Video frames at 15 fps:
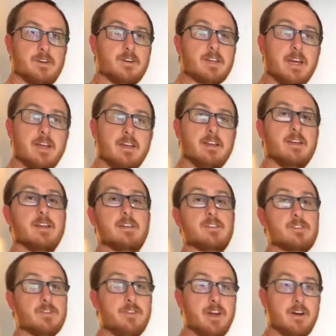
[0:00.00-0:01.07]
Okay,
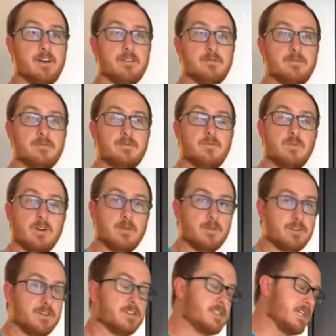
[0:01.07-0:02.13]
so now what I'm gonna
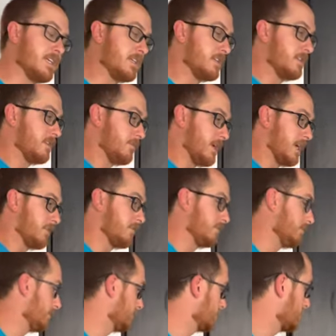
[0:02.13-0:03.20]
do is take you into the
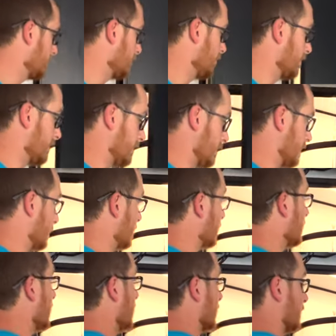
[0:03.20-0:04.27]
bathroom, show you what this is.
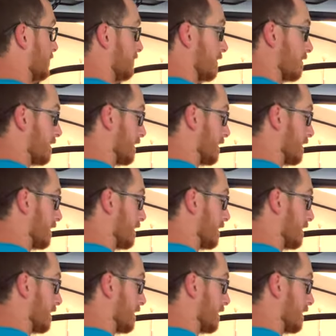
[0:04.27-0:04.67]
It's very